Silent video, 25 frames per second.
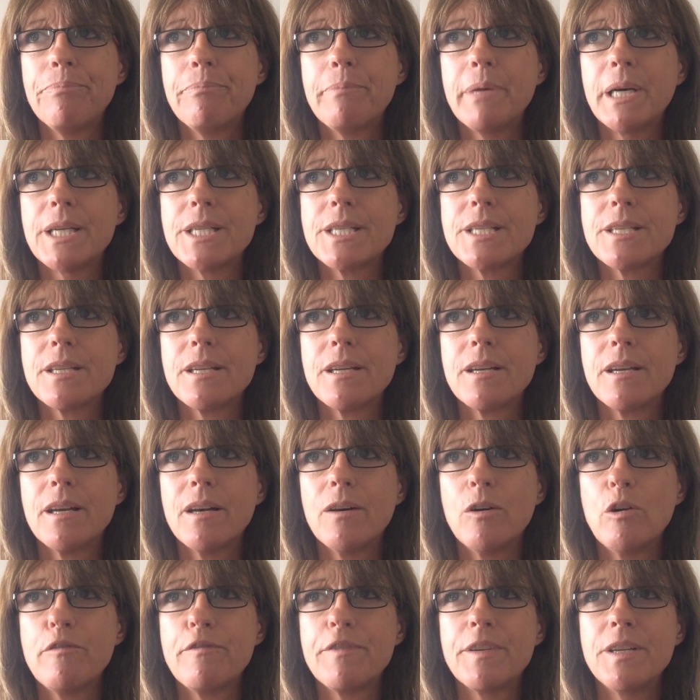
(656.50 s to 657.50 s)
but
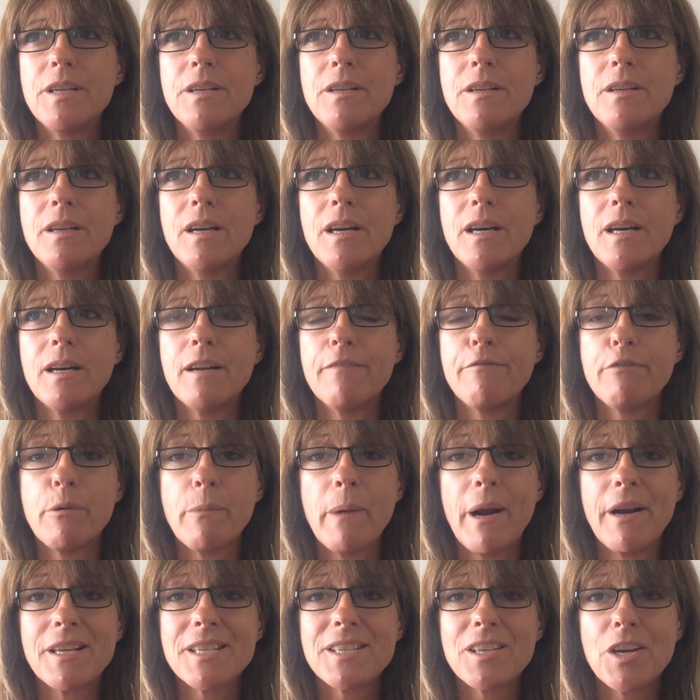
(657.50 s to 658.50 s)
often if we're
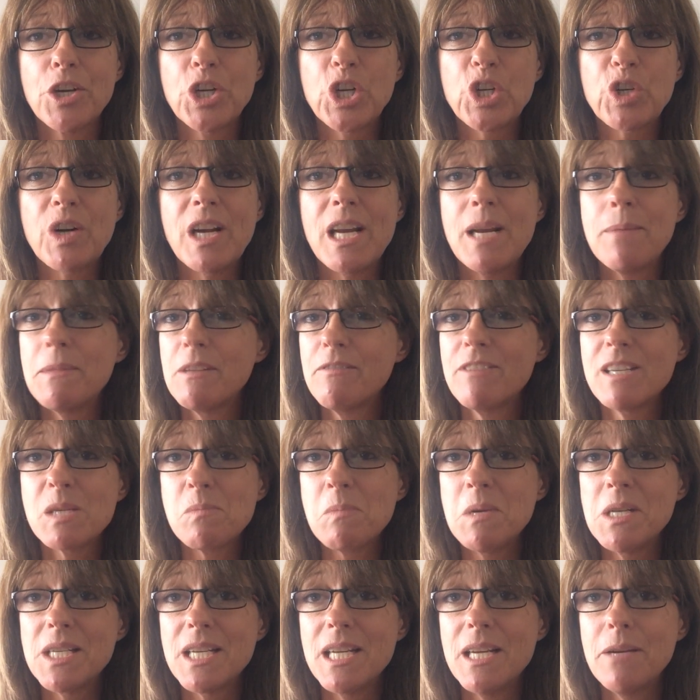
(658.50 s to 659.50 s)
wearing sun cream, the
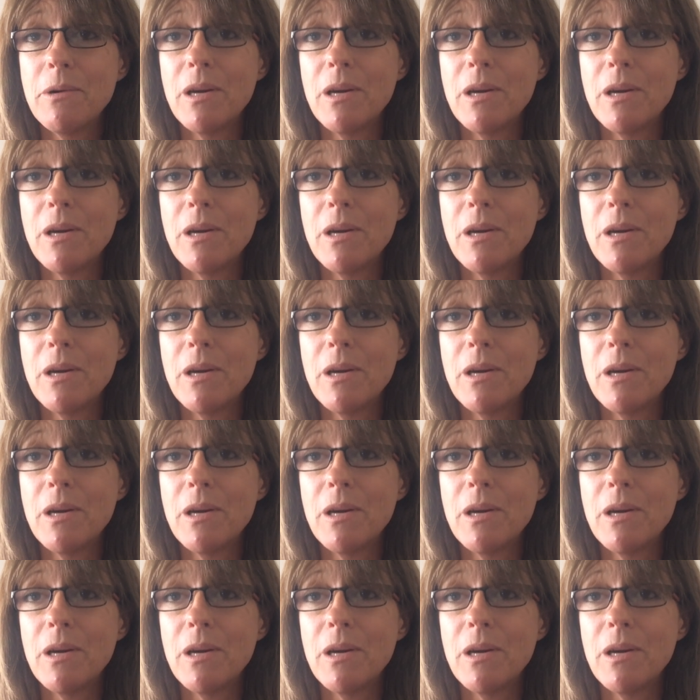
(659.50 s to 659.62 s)
vitamin D